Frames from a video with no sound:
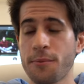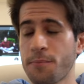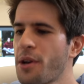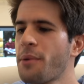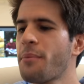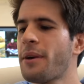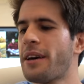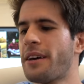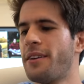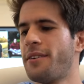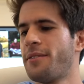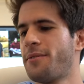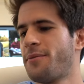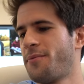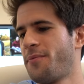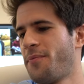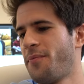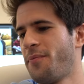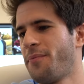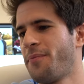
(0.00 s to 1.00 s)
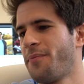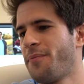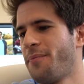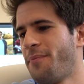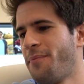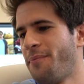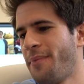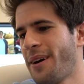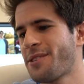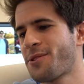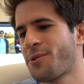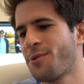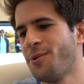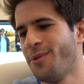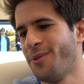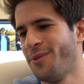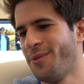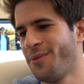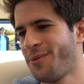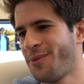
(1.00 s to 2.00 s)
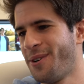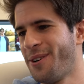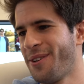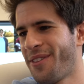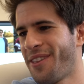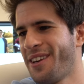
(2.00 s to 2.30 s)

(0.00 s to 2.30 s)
Pre-med, med school, oh,